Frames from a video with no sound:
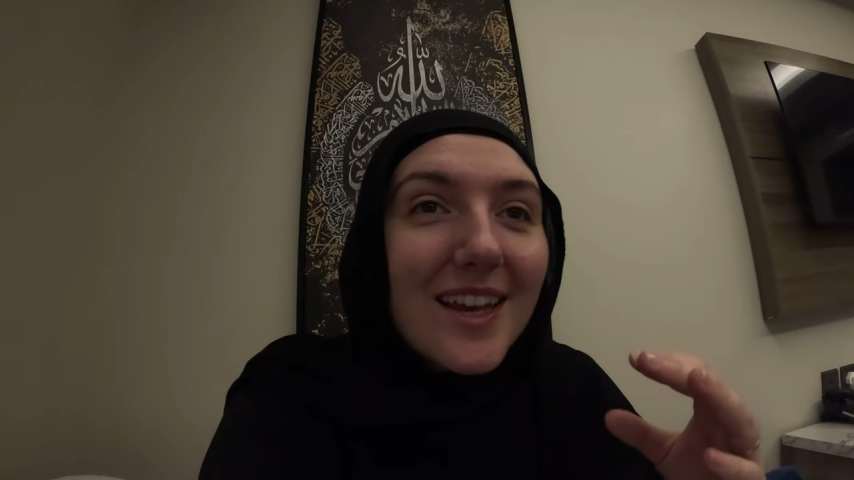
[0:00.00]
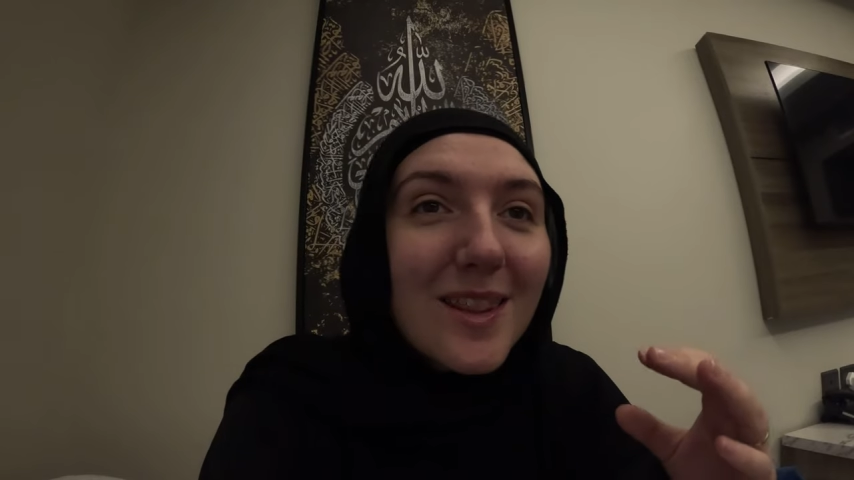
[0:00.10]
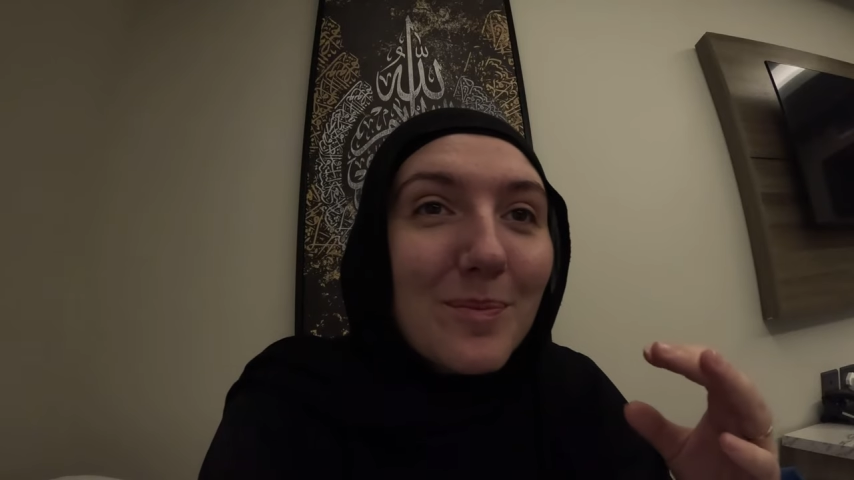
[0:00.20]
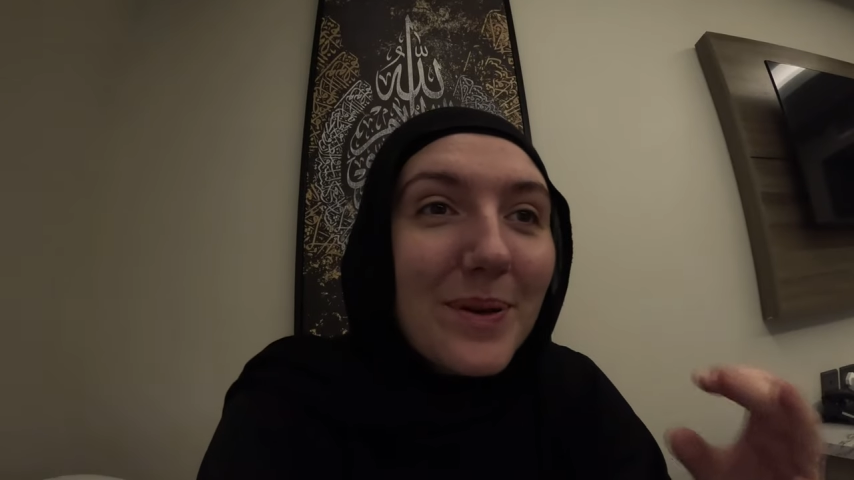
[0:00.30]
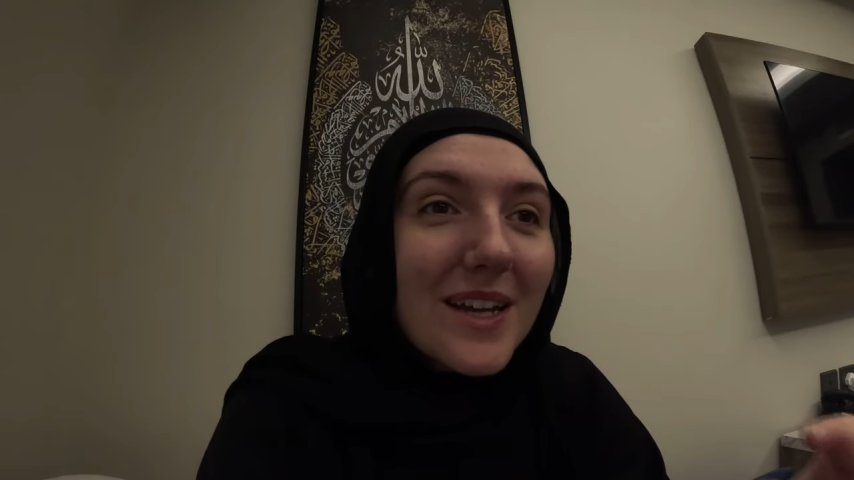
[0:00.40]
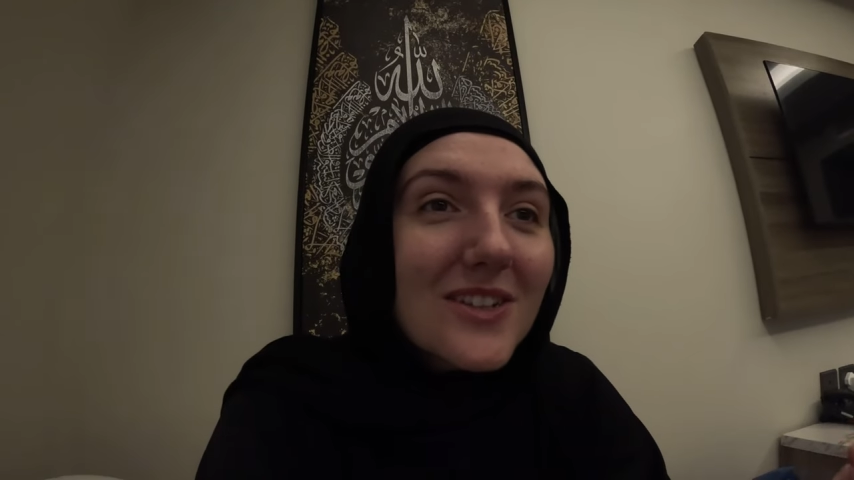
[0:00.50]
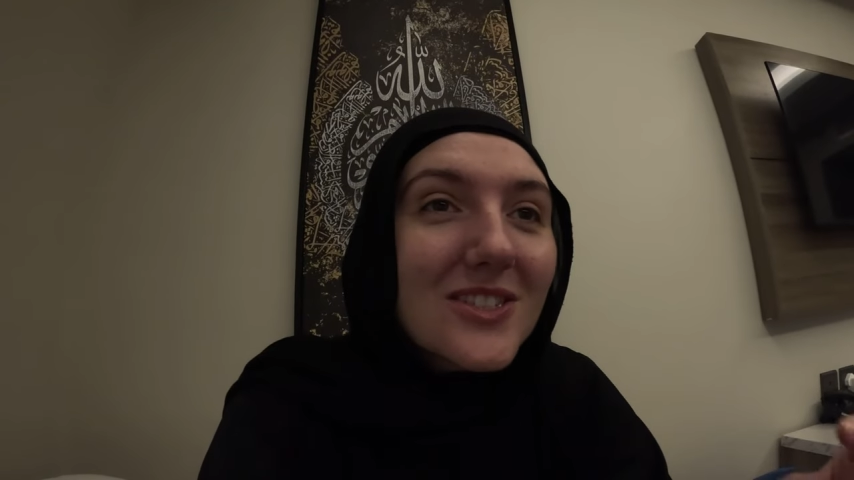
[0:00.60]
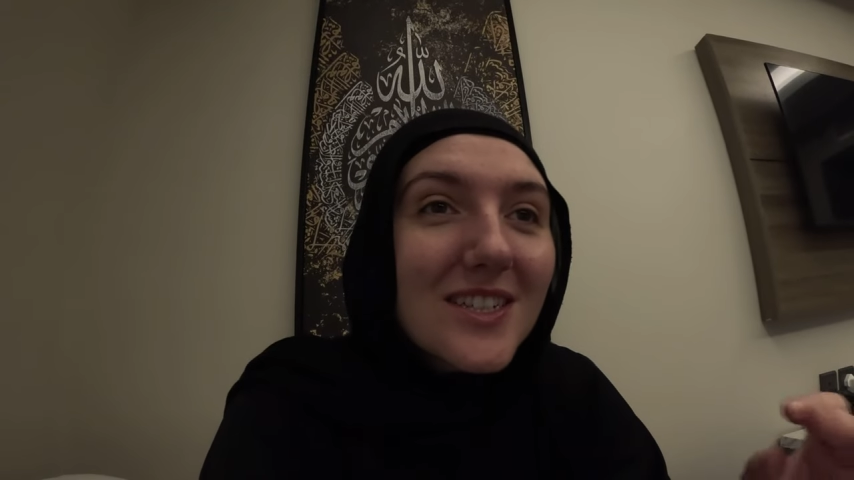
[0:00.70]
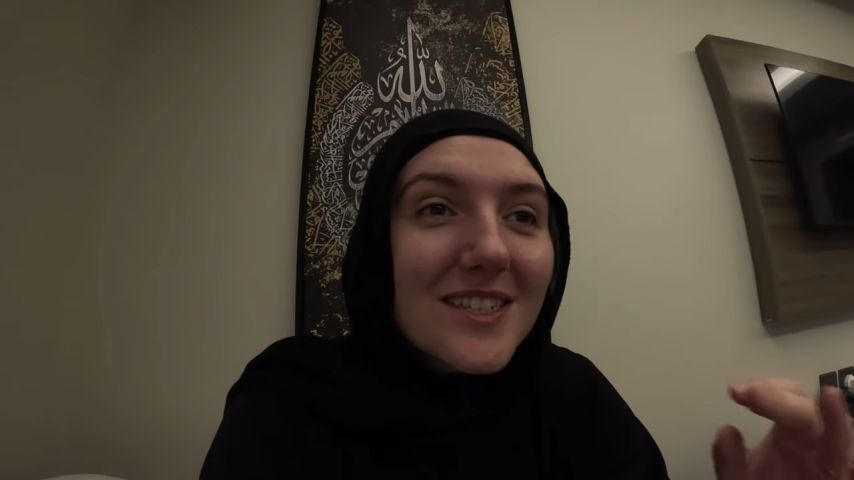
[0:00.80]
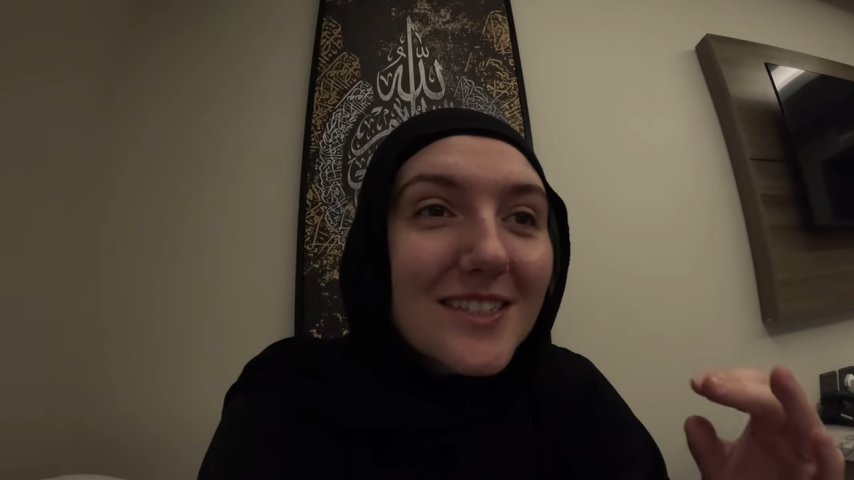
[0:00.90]
The
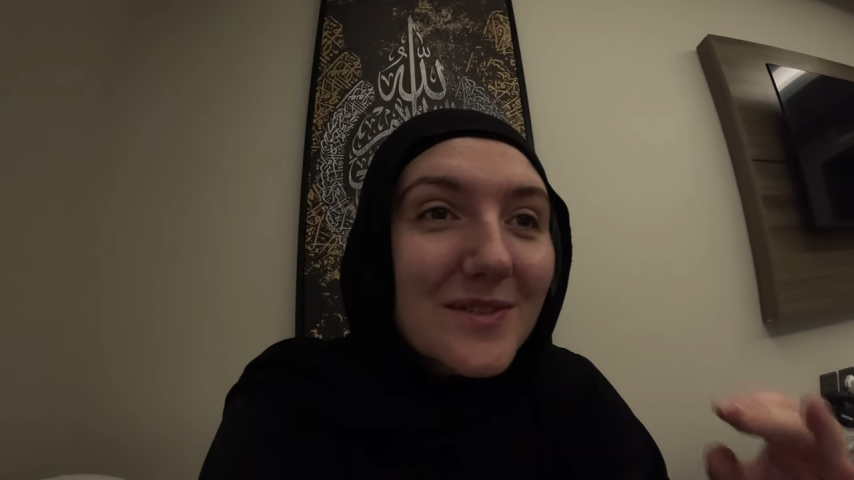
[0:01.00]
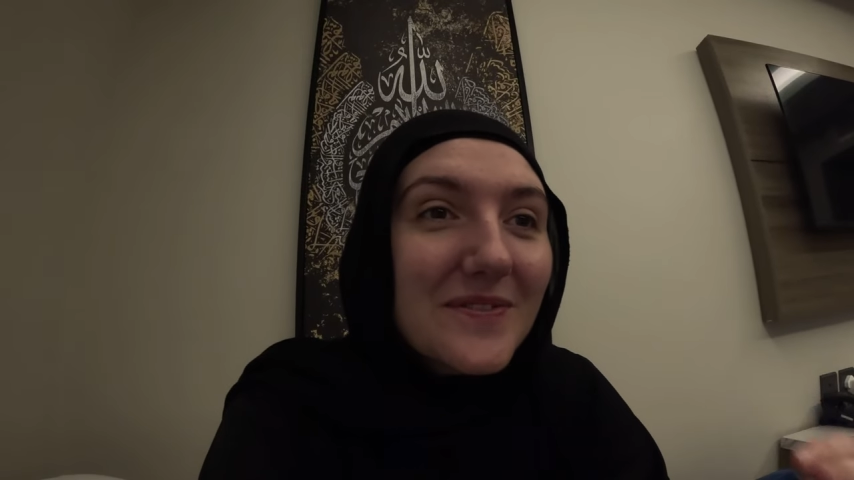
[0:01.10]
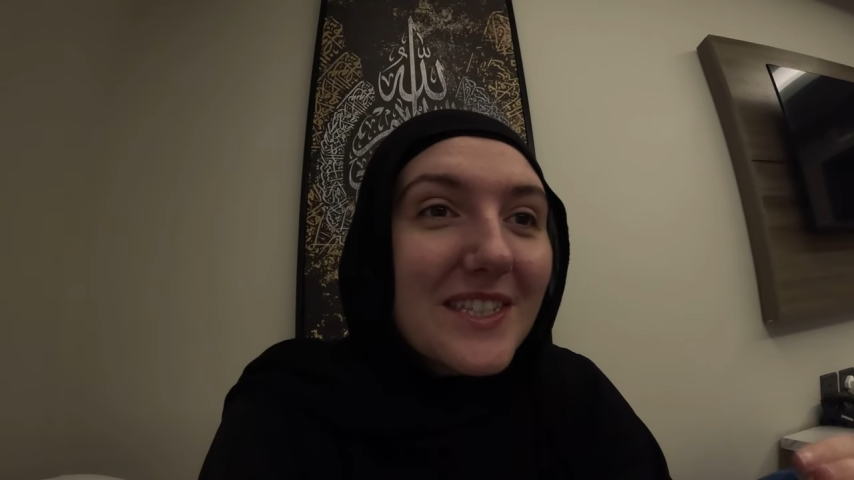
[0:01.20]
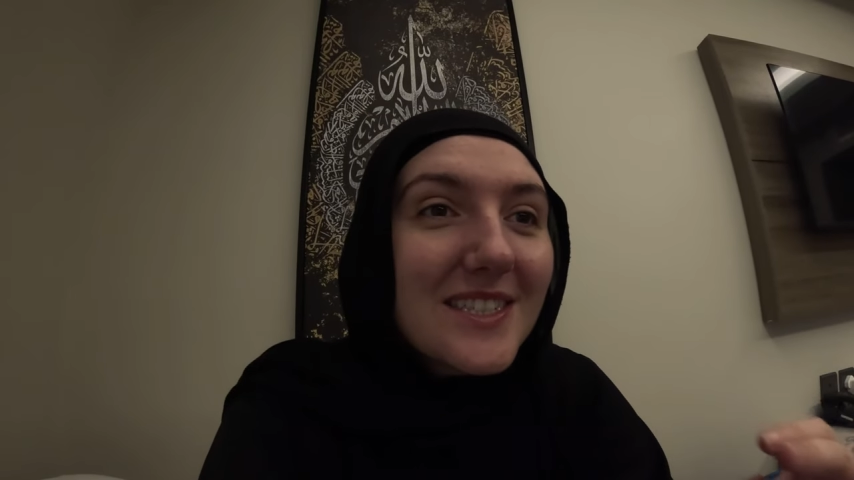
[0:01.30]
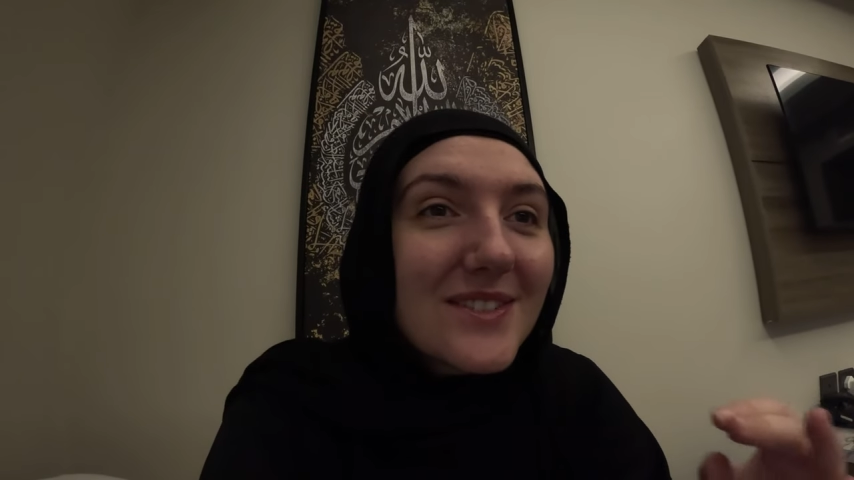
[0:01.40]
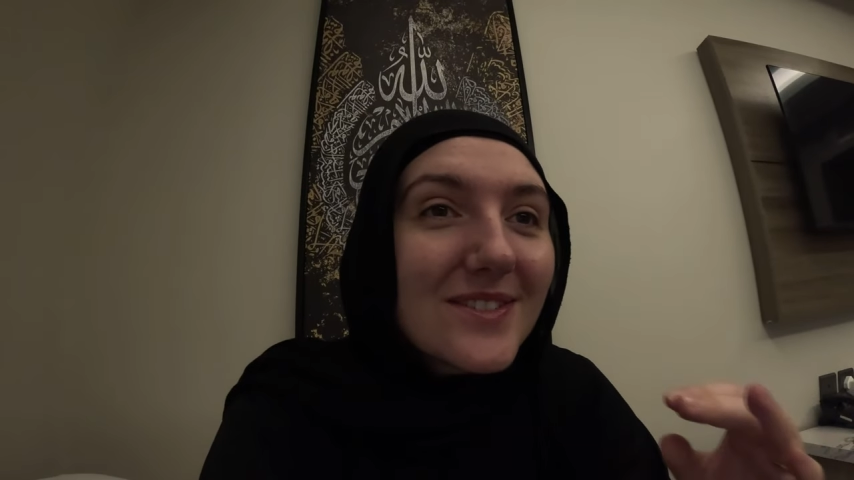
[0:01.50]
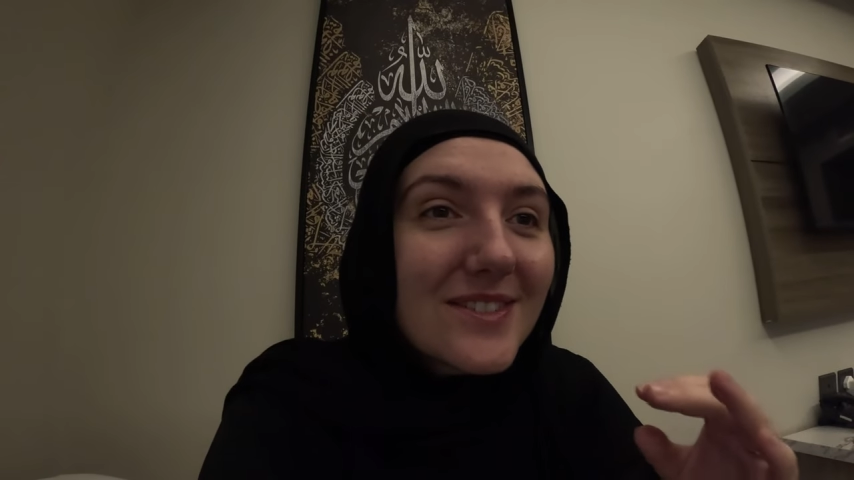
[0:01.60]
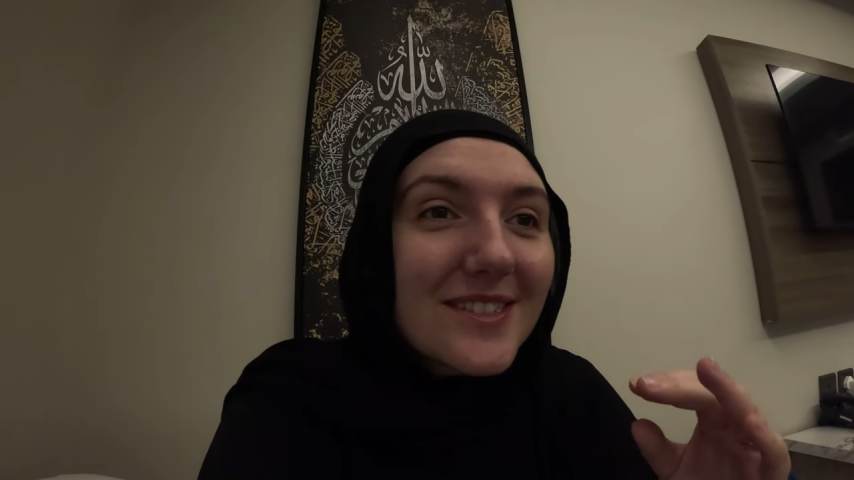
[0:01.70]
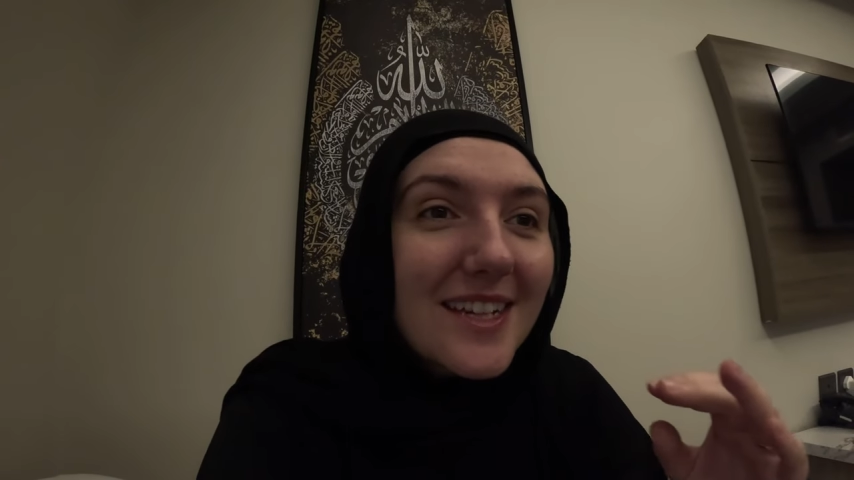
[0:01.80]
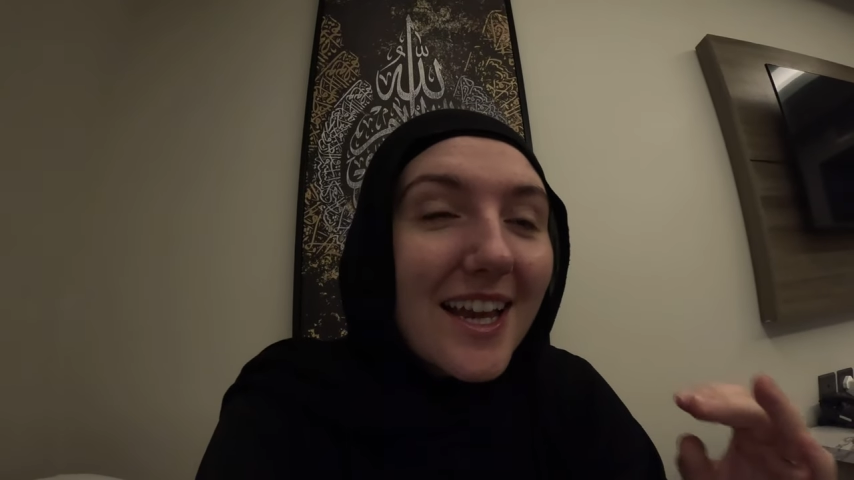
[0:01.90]
pictures, the
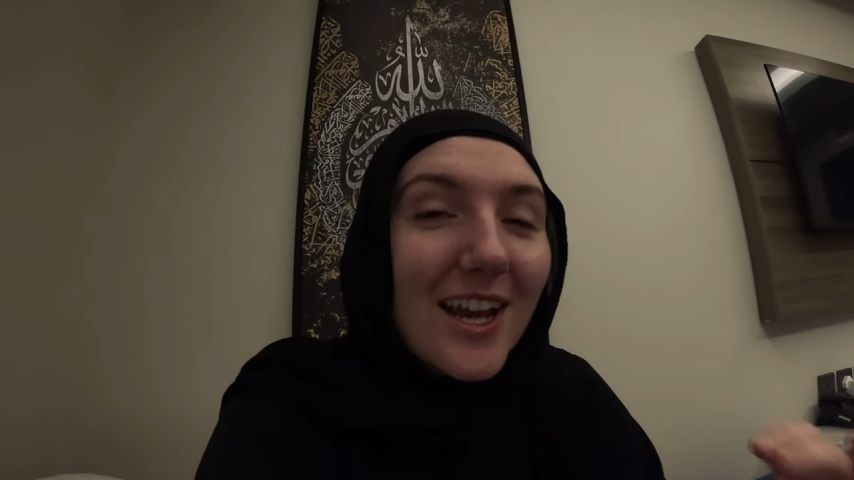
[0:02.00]
videos,